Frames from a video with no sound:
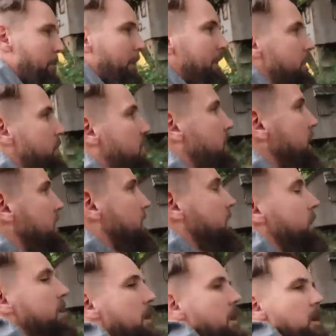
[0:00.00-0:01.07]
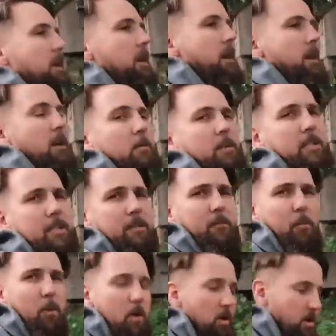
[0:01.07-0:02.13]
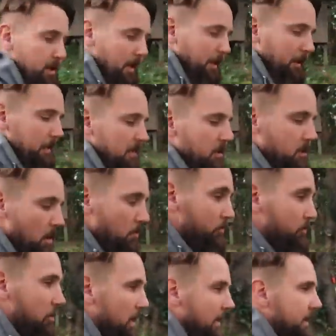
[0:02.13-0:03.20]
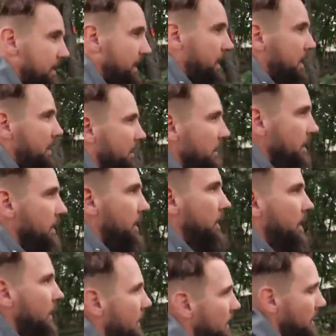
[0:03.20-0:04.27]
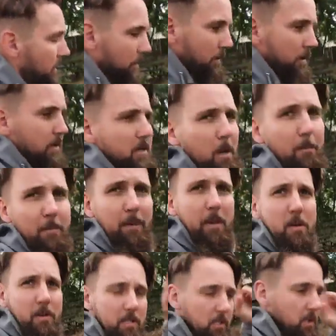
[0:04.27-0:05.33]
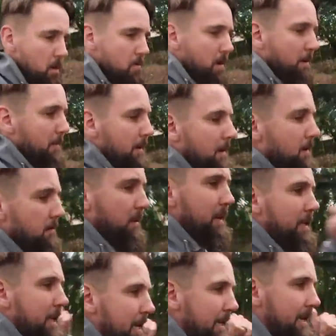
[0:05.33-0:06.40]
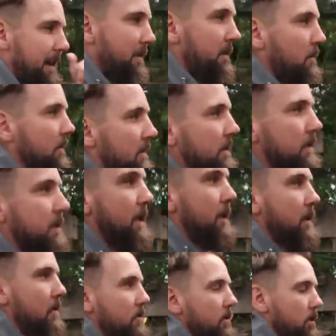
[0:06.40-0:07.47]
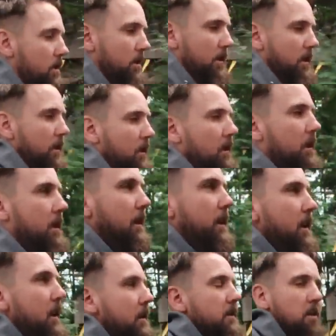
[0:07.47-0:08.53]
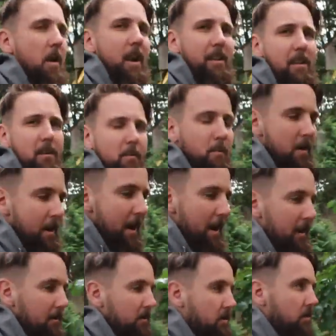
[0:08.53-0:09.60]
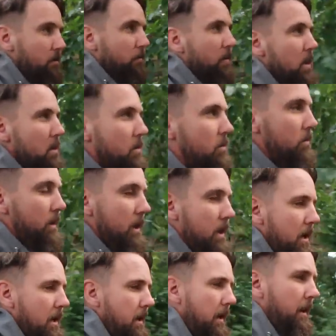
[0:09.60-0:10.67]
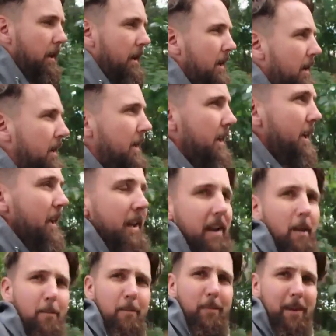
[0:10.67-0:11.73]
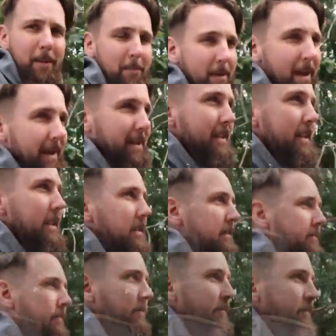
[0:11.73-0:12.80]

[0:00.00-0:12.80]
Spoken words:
But I just received word that the stone truck is here. We're gonna dump a load of stone up here, then we can take it down there with the skid loader. So I need to run out to the road and help him get backed in.